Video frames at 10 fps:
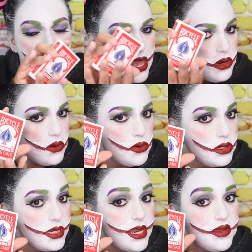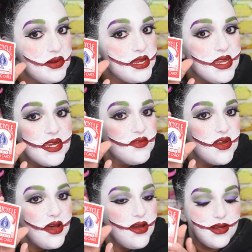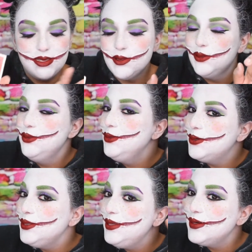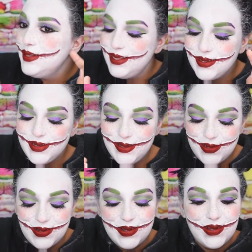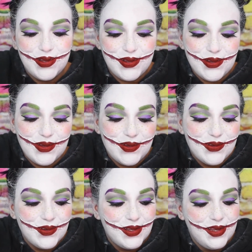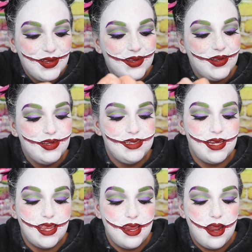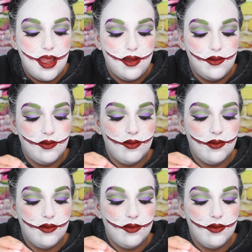An ordinary deck of cards? No, no, no, no. Check it out.